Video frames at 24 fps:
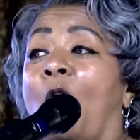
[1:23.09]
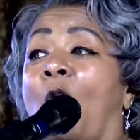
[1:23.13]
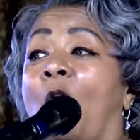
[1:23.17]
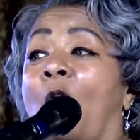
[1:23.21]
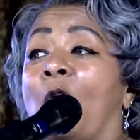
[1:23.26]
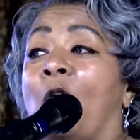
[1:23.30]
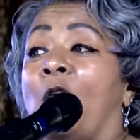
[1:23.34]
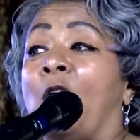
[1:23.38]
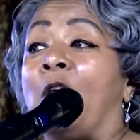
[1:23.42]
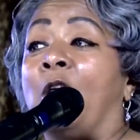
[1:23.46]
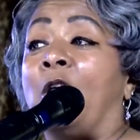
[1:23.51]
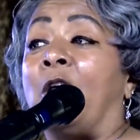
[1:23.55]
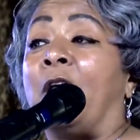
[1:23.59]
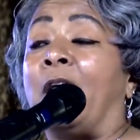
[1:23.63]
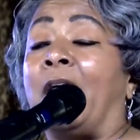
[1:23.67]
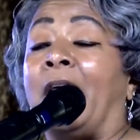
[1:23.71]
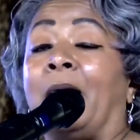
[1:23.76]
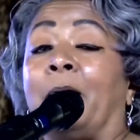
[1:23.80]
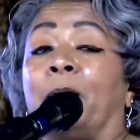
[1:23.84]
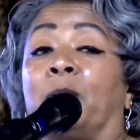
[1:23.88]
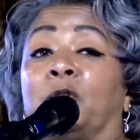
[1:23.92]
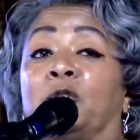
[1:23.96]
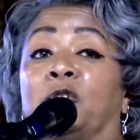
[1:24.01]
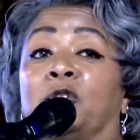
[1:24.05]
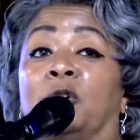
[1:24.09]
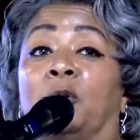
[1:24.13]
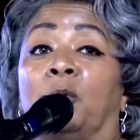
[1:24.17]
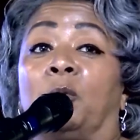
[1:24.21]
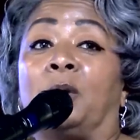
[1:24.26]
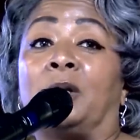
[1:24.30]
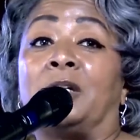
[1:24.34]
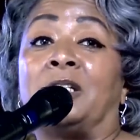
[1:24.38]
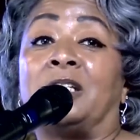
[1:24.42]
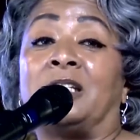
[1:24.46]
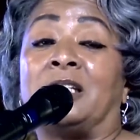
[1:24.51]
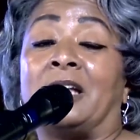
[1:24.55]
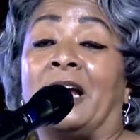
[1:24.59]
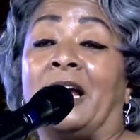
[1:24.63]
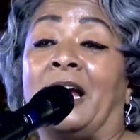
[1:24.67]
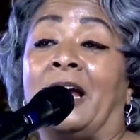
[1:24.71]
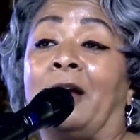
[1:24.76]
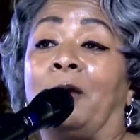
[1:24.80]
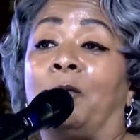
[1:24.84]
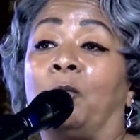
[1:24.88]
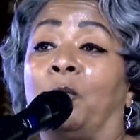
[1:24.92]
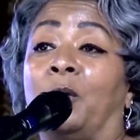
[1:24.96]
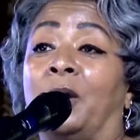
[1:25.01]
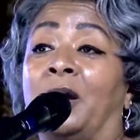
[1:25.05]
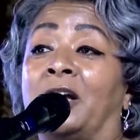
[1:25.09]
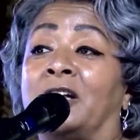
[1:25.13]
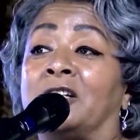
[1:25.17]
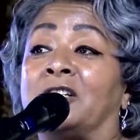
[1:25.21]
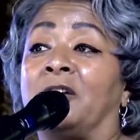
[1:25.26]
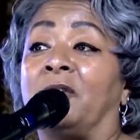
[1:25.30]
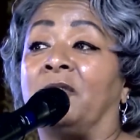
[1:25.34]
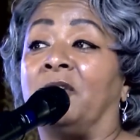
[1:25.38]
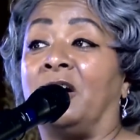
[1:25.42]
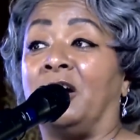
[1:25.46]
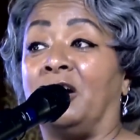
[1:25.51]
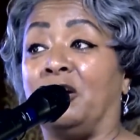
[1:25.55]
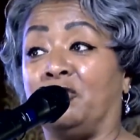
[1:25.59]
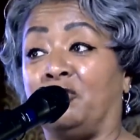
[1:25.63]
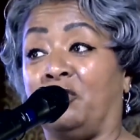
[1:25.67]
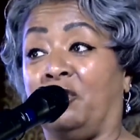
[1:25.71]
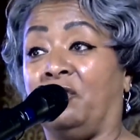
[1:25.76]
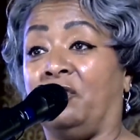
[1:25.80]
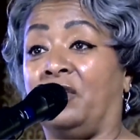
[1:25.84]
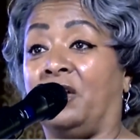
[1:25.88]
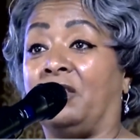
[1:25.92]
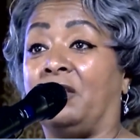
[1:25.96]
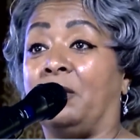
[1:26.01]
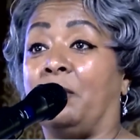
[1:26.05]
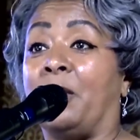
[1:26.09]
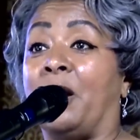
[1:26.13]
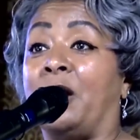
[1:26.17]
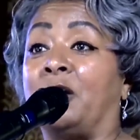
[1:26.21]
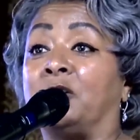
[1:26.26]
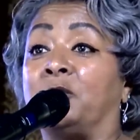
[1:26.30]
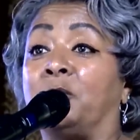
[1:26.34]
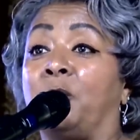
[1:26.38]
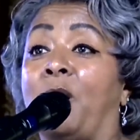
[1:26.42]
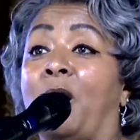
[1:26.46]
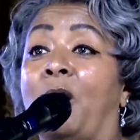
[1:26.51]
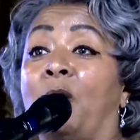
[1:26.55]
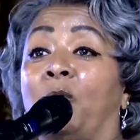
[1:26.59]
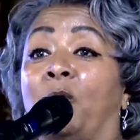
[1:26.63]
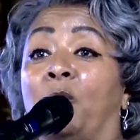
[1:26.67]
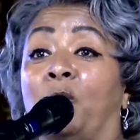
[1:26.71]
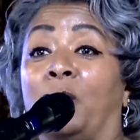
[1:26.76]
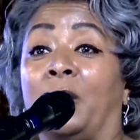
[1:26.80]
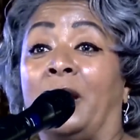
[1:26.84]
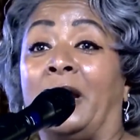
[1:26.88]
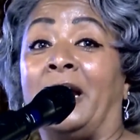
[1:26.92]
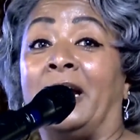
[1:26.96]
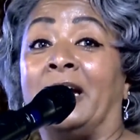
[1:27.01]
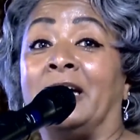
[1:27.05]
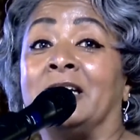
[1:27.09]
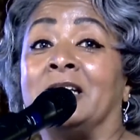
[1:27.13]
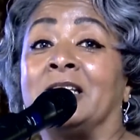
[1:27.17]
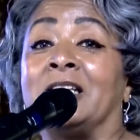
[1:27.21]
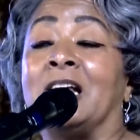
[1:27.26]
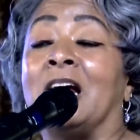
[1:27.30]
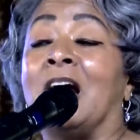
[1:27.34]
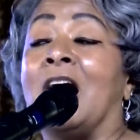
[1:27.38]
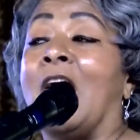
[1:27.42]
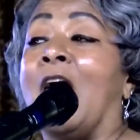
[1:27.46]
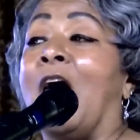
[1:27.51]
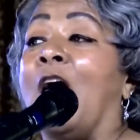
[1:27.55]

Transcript: are able to withstand winds of 150 miles per hour winds.